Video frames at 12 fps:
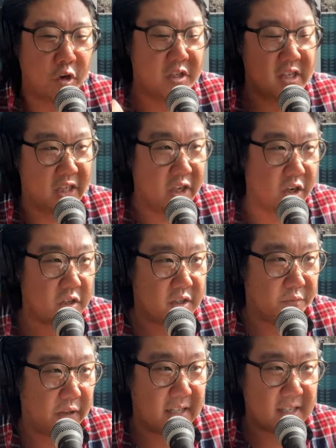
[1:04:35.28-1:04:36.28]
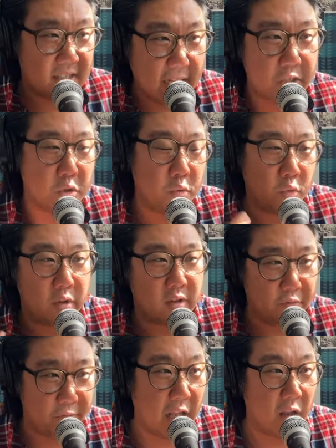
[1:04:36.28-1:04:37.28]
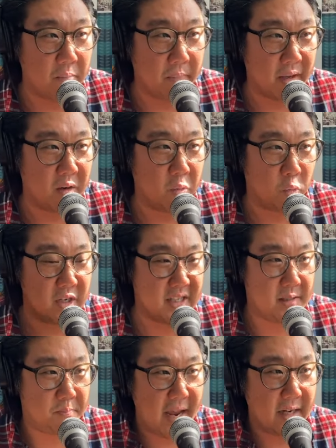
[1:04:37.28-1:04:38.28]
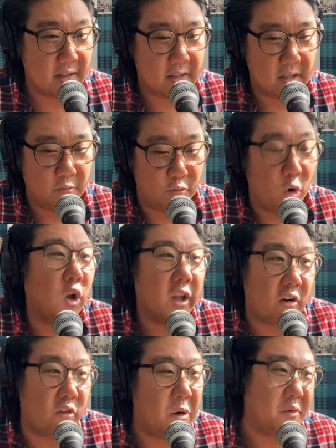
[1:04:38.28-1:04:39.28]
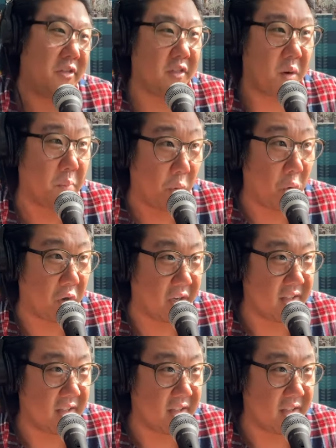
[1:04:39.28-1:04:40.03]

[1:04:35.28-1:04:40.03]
years of like sexual development was spent rolling around with other boys.